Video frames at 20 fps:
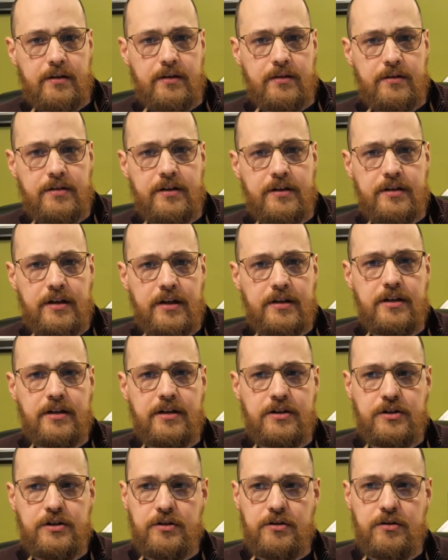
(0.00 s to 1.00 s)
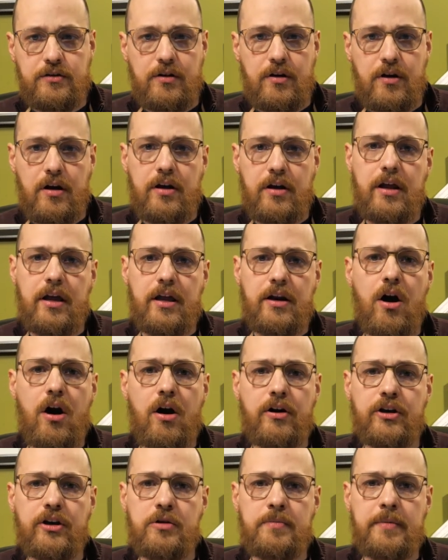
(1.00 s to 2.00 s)
this isn't an, an
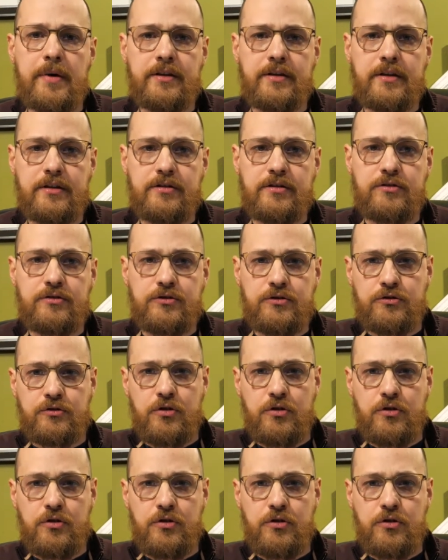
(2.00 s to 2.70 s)
argument that's